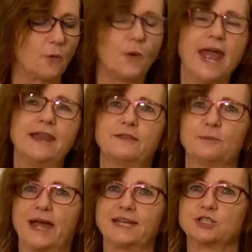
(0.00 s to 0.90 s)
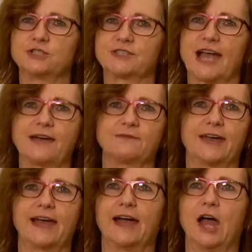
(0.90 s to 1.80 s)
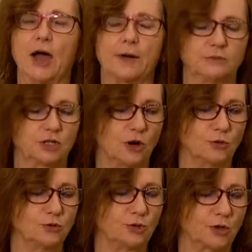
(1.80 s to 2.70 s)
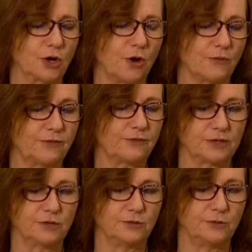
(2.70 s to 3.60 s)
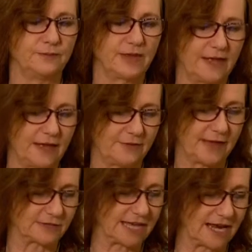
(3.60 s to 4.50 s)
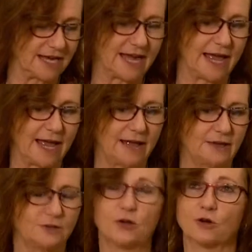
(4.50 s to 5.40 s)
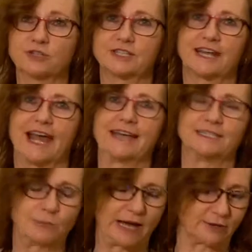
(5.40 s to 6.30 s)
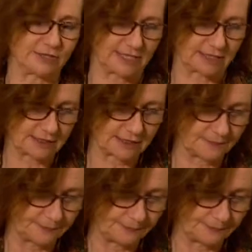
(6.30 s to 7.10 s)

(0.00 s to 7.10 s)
when the patients have their cold or cough, flu, they'll take care, not antibiotics.